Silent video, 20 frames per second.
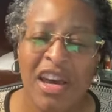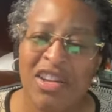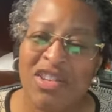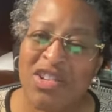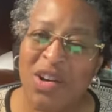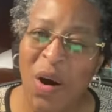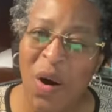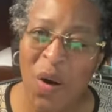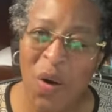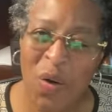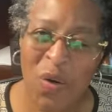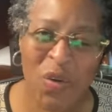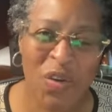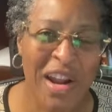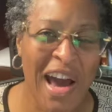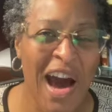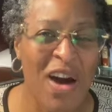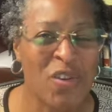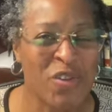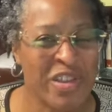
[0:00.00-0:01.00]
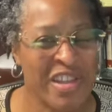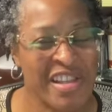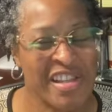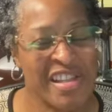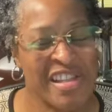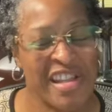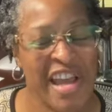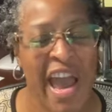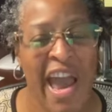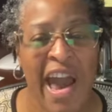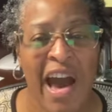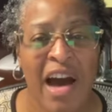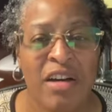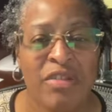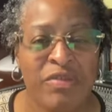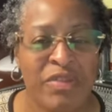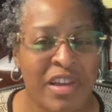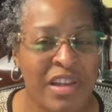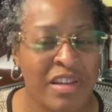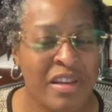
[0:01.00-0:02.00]
to hold out the
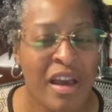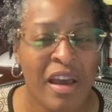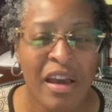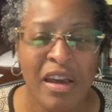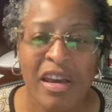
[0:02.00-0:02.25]
staff and